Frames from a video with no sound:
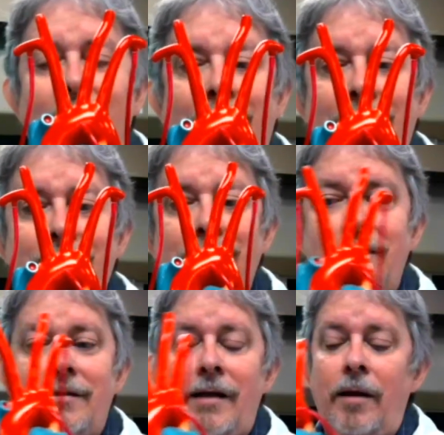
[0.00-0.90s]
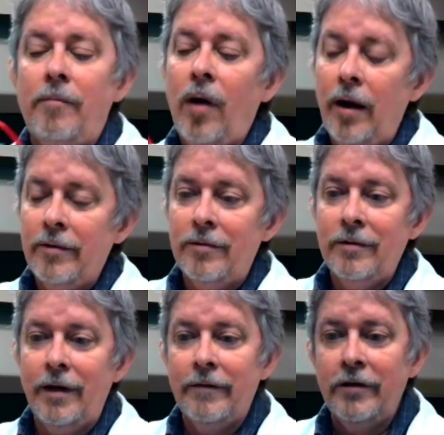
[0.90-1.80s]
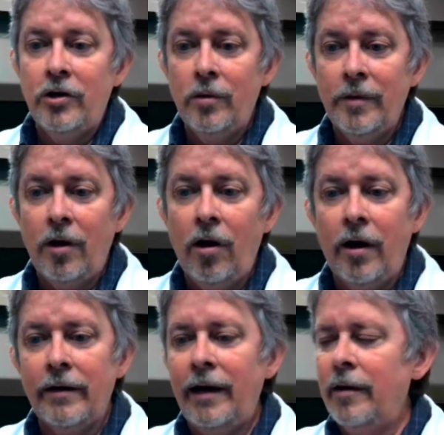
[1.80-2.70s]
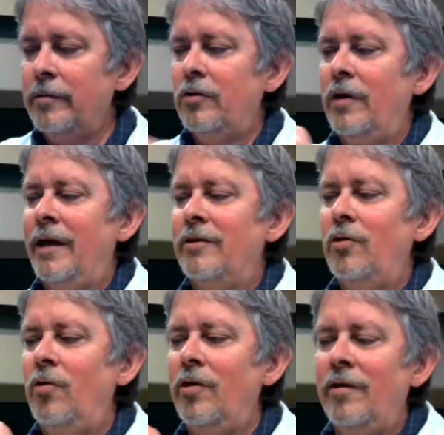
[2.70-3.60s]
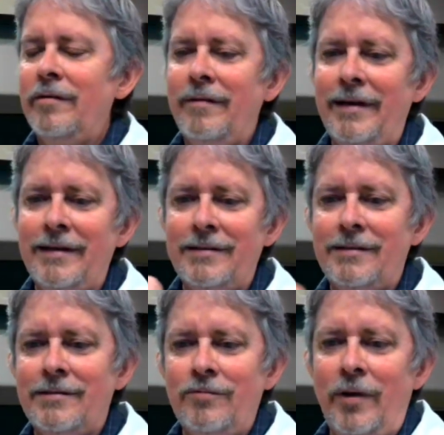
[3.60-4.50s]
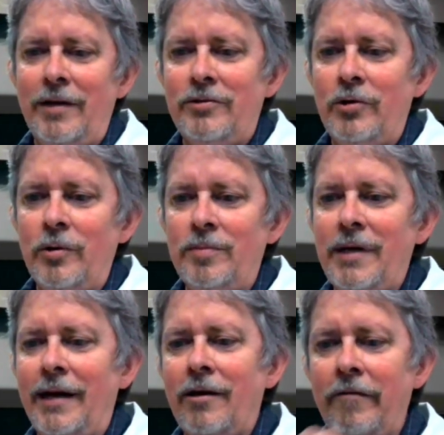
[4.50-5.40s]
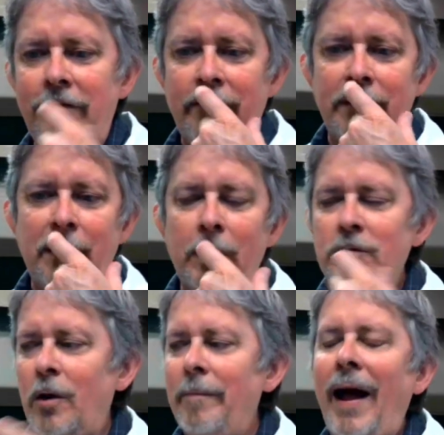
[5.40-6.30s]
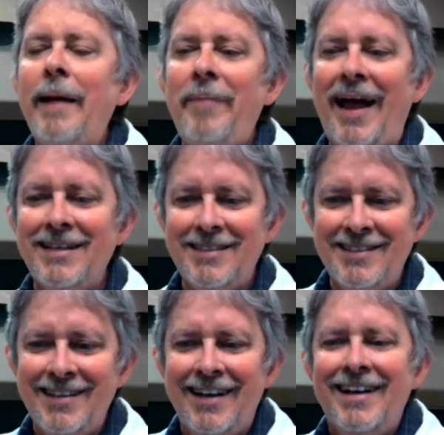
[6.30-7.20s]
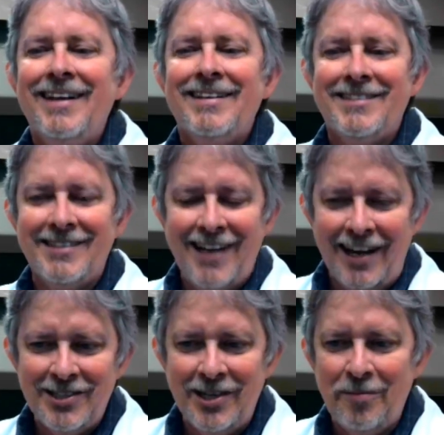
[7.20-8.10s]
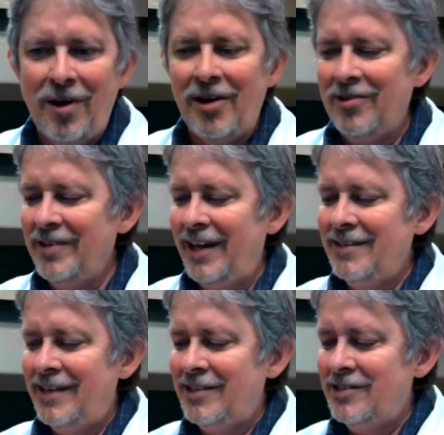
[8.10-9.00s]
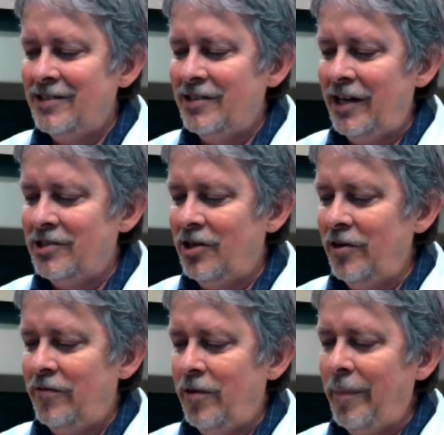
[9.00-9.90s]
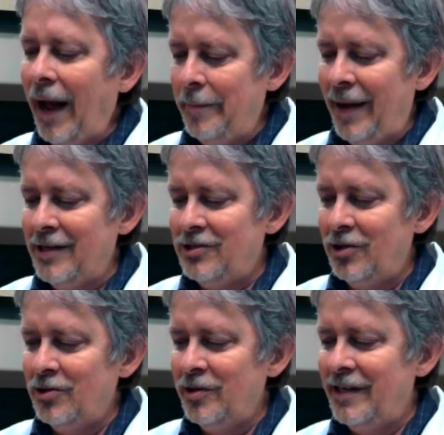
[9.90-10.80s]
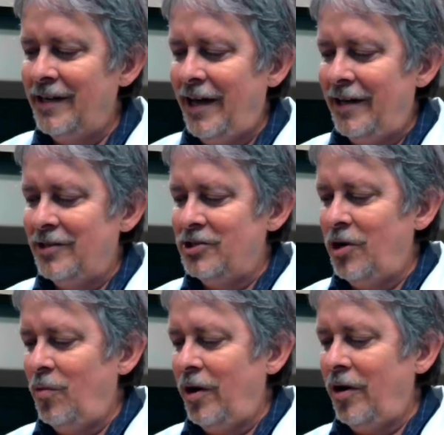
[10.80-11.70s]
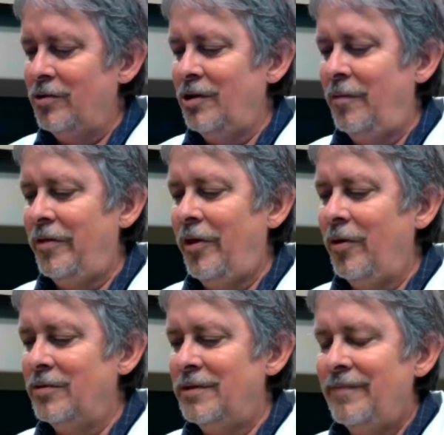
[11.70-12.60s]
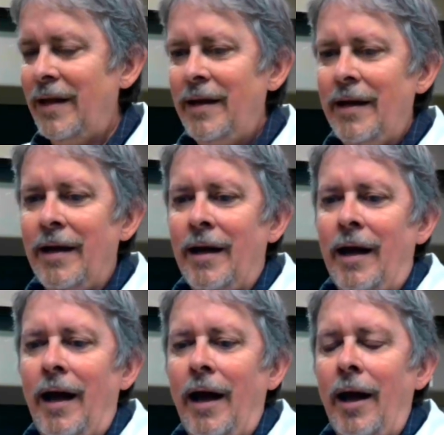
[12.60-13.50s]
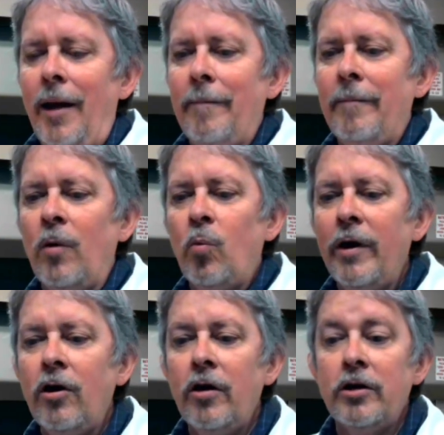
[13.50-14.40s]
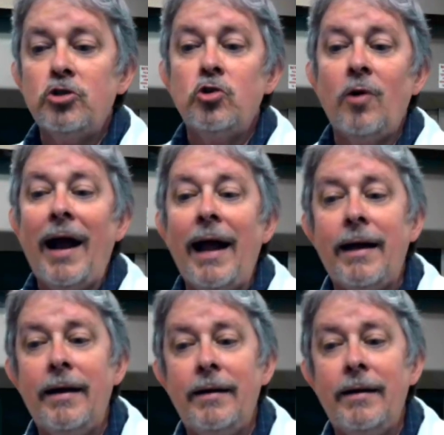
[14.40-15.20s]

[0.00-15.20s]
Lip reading: is a model of the human heart. Now, ignore these red tubes hanging off of it. Those are bypasses. This is actually a model that's good for bypass surgery to show what goes on with those. But we're going to track,